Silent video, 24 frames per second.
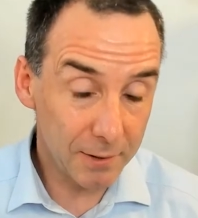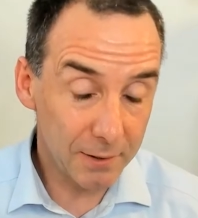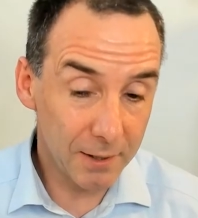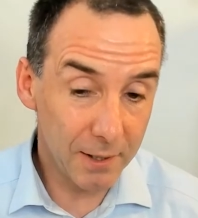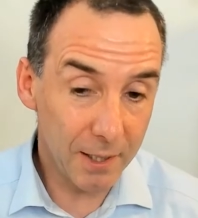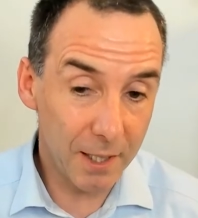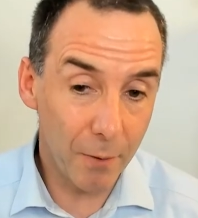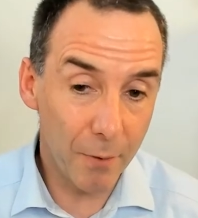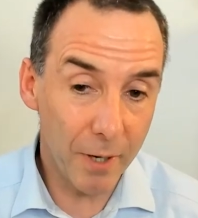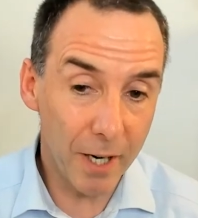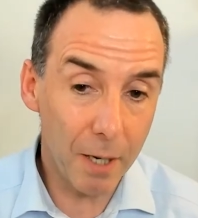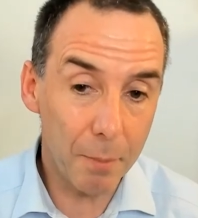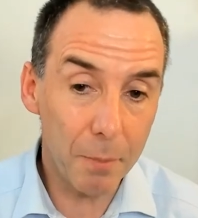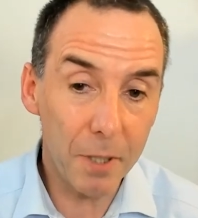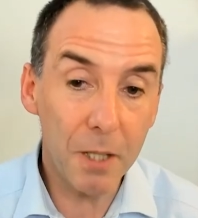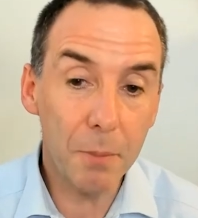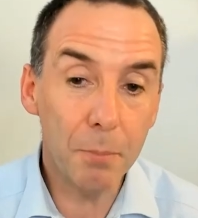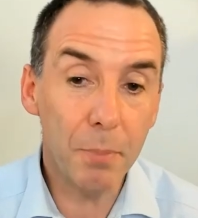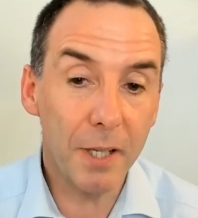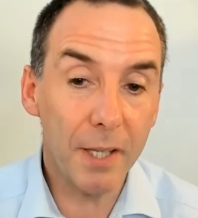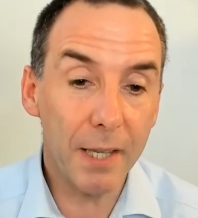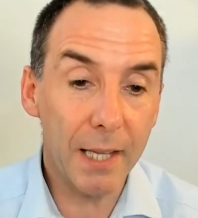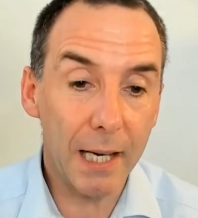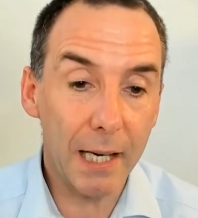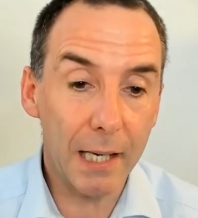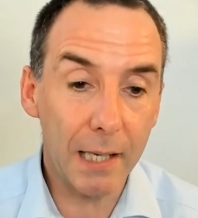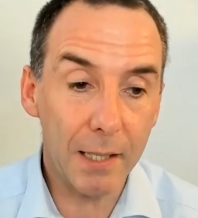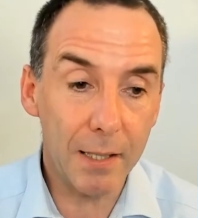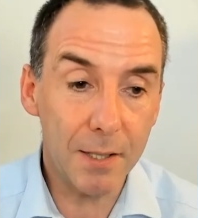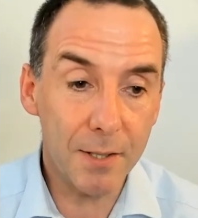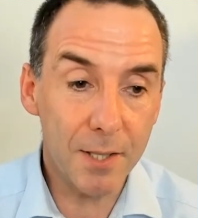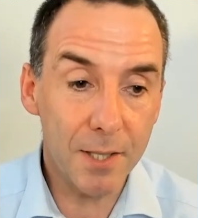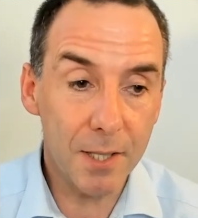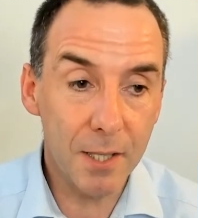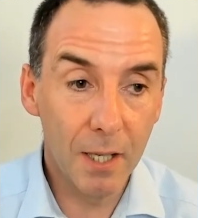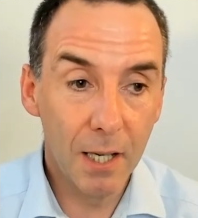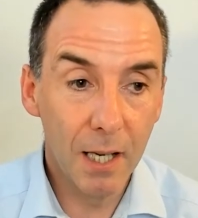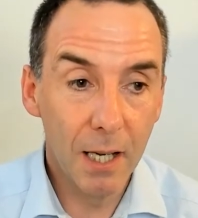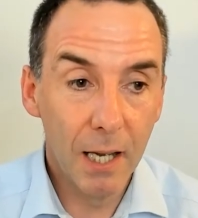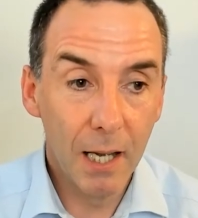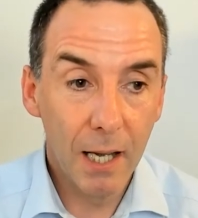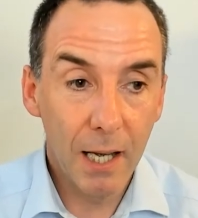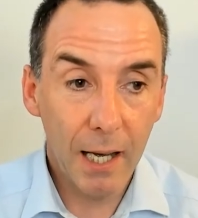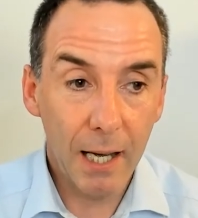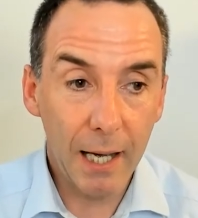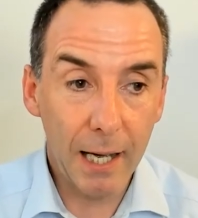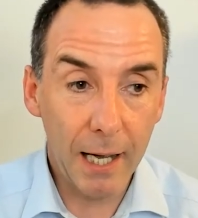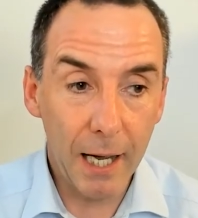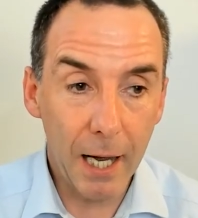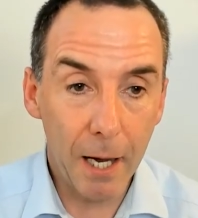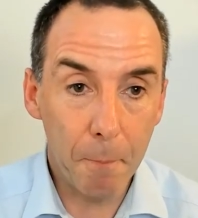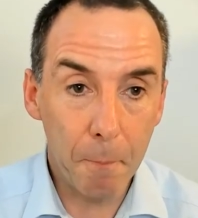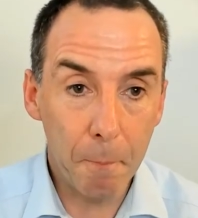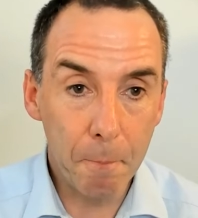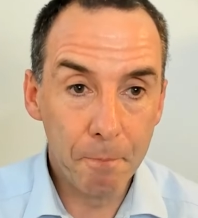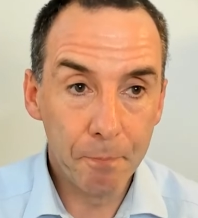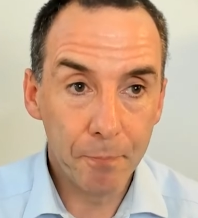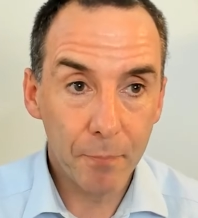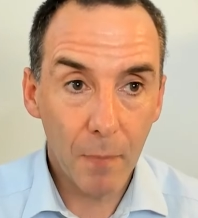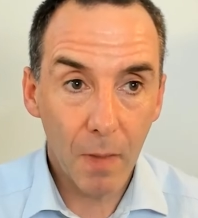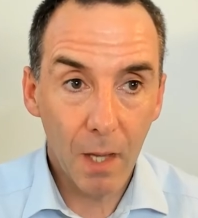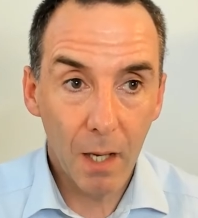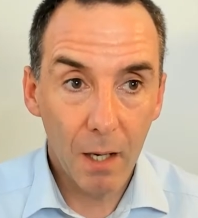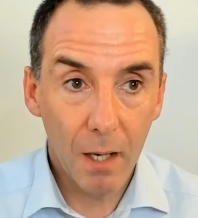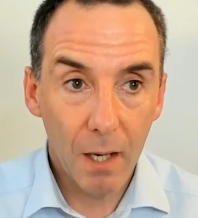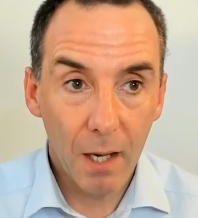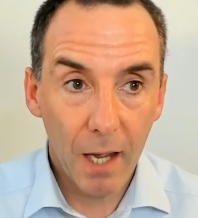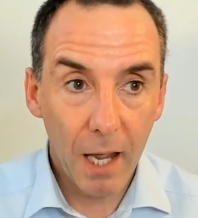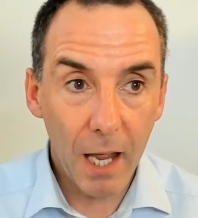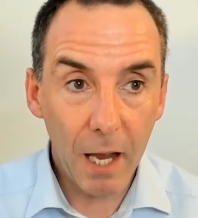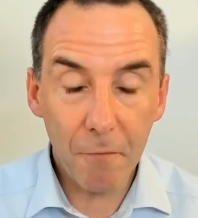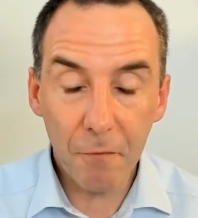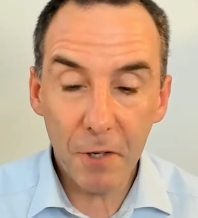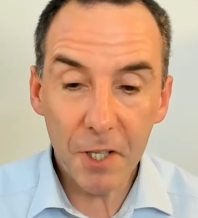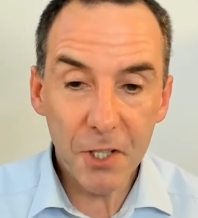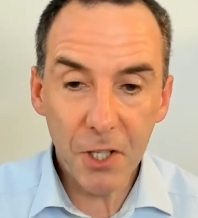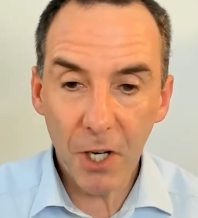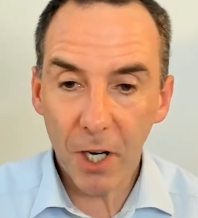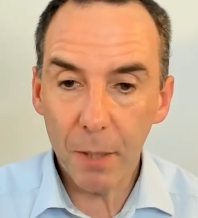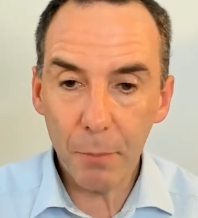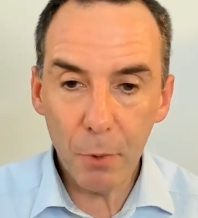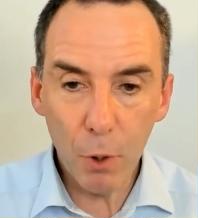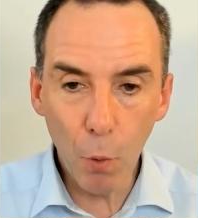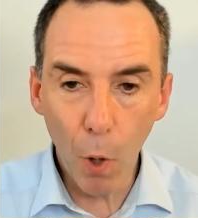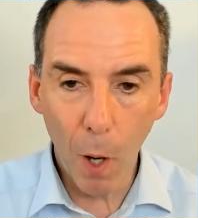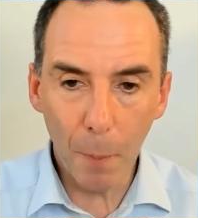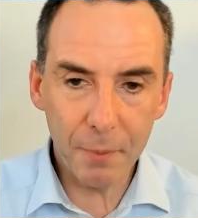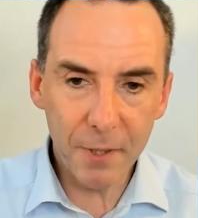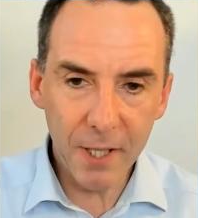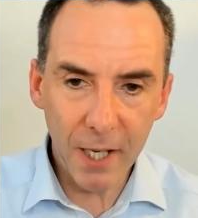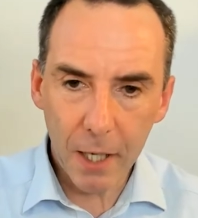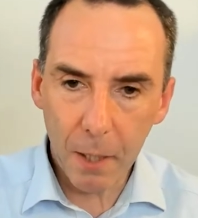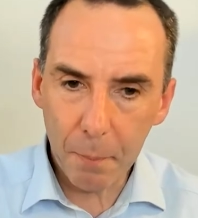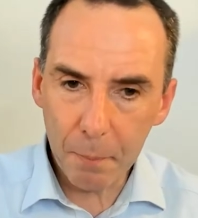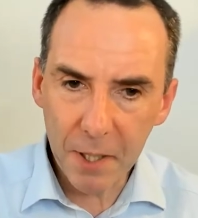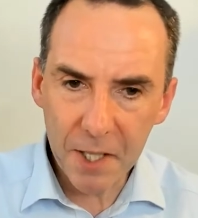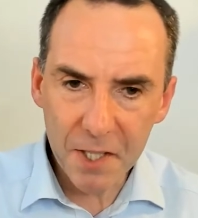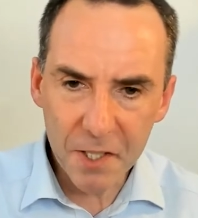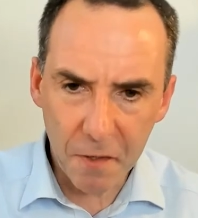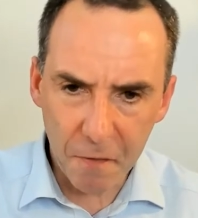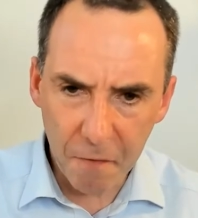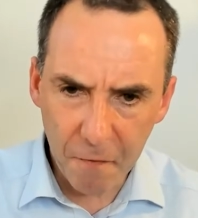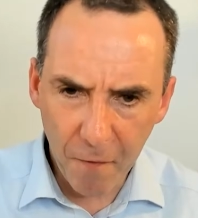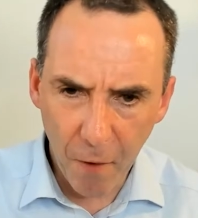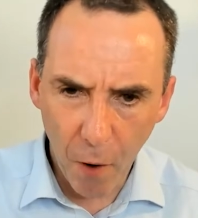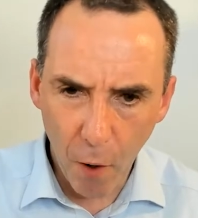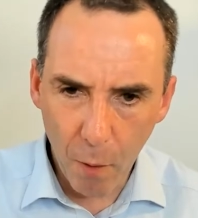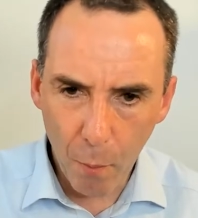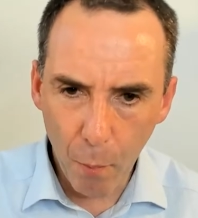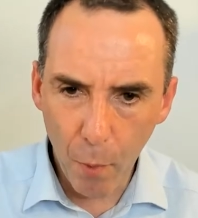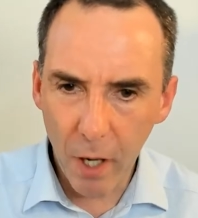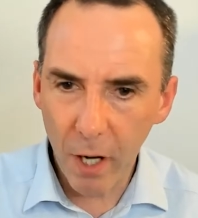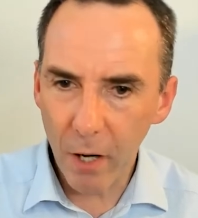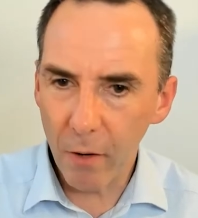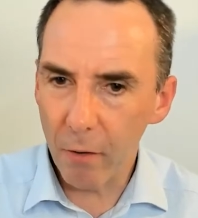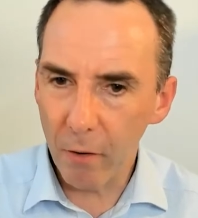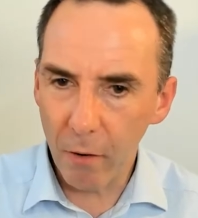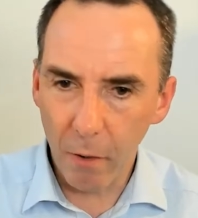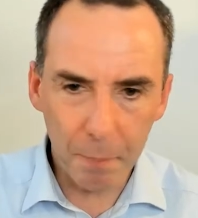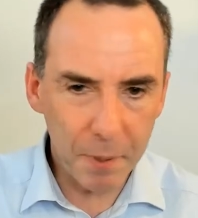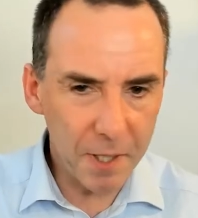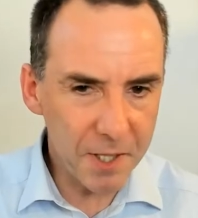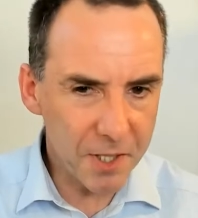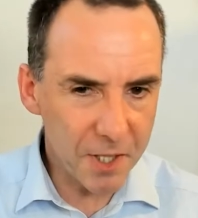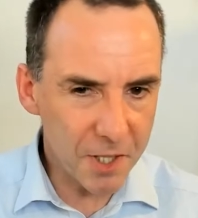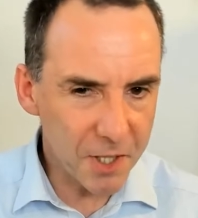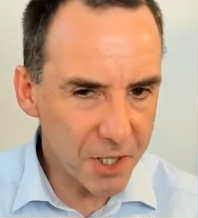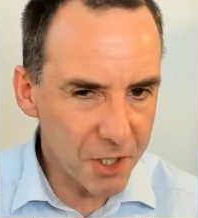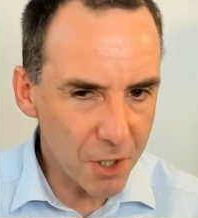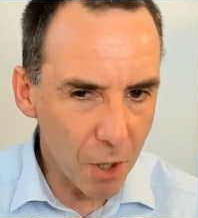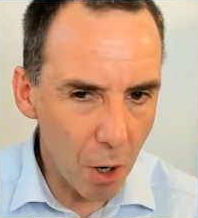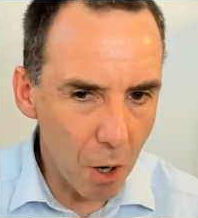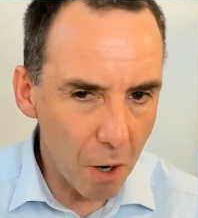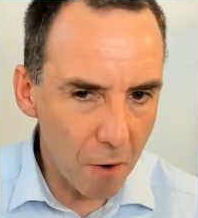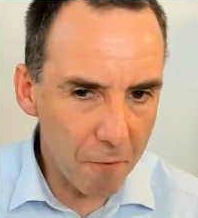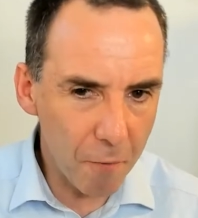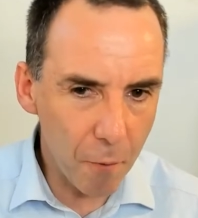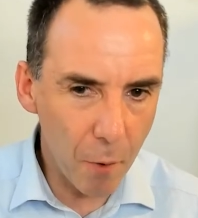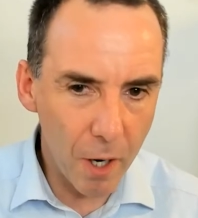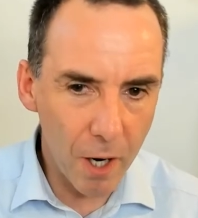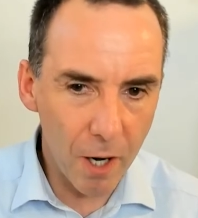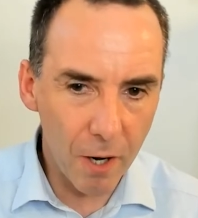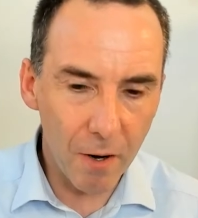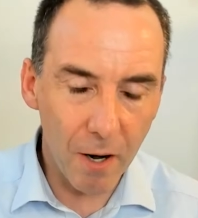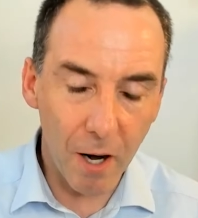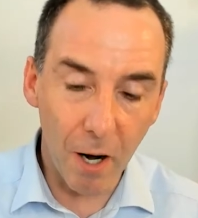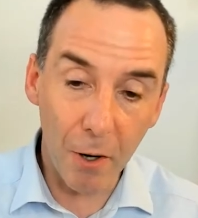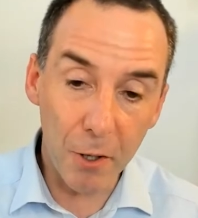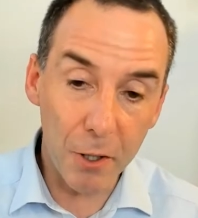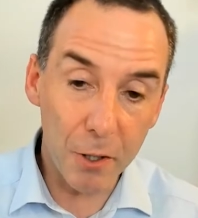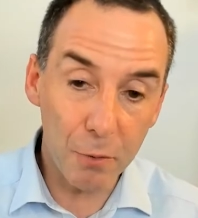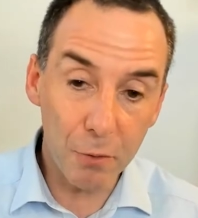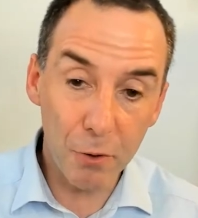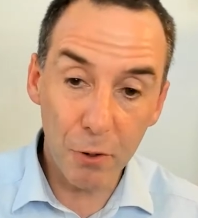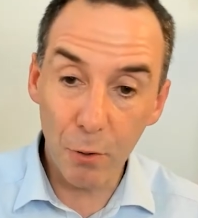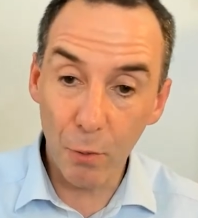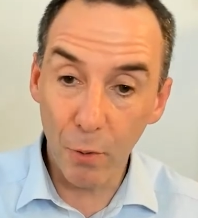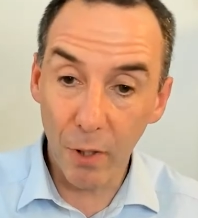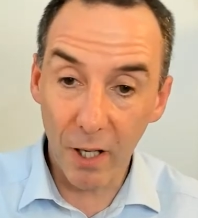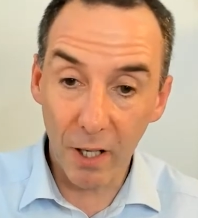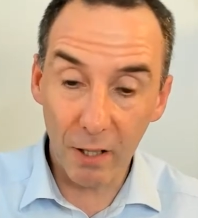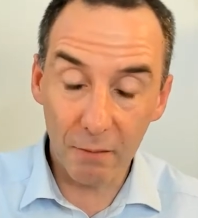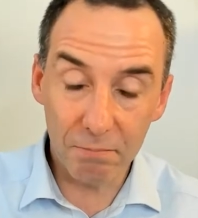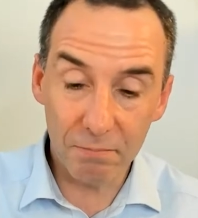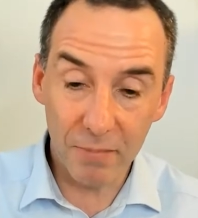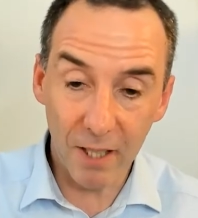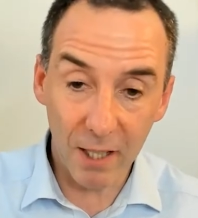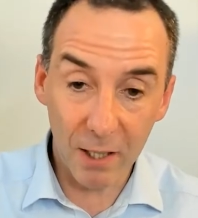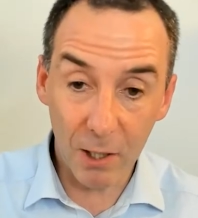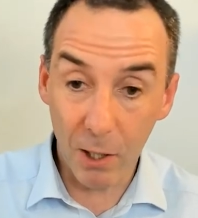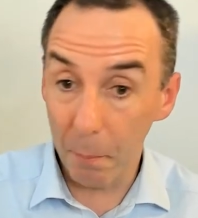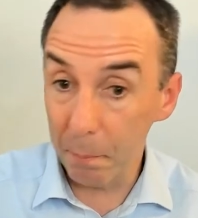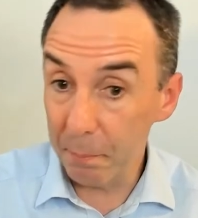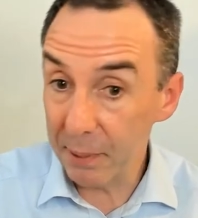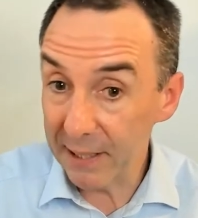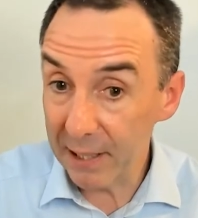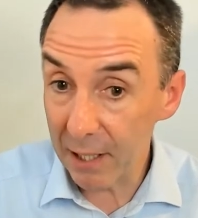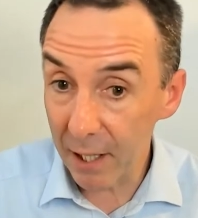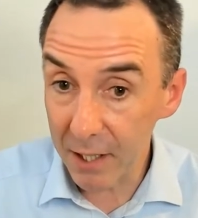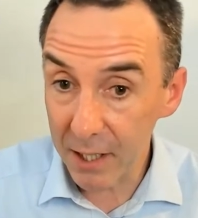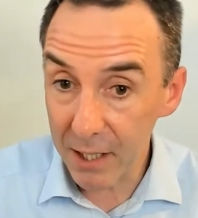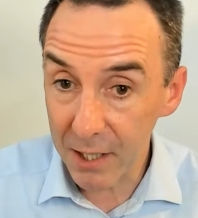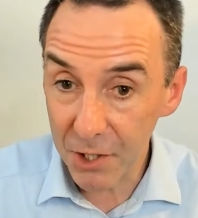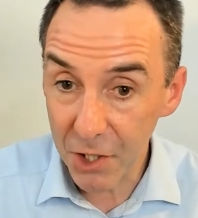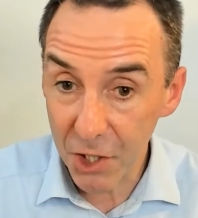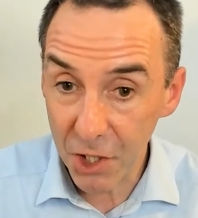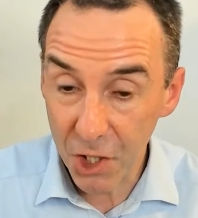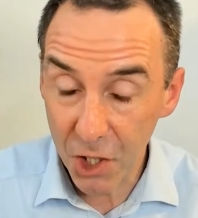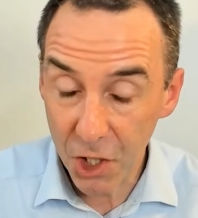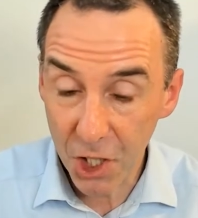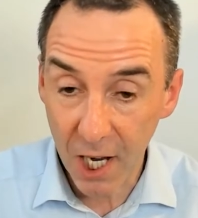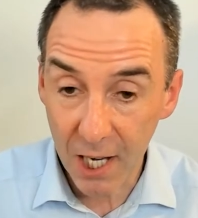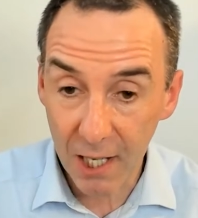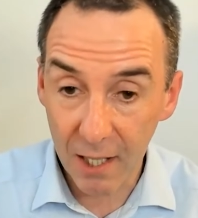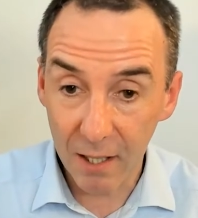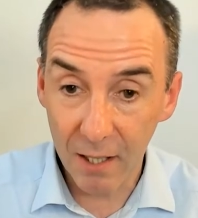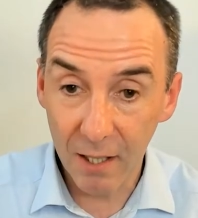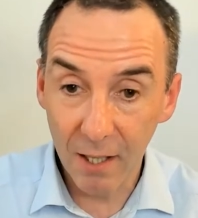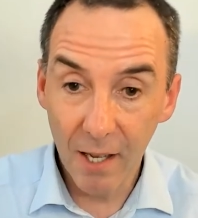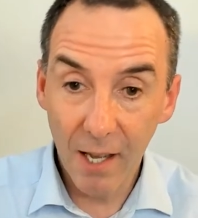And what I mean by that is every time you update a piece of firmware or a piece of software, or you do a compliance check,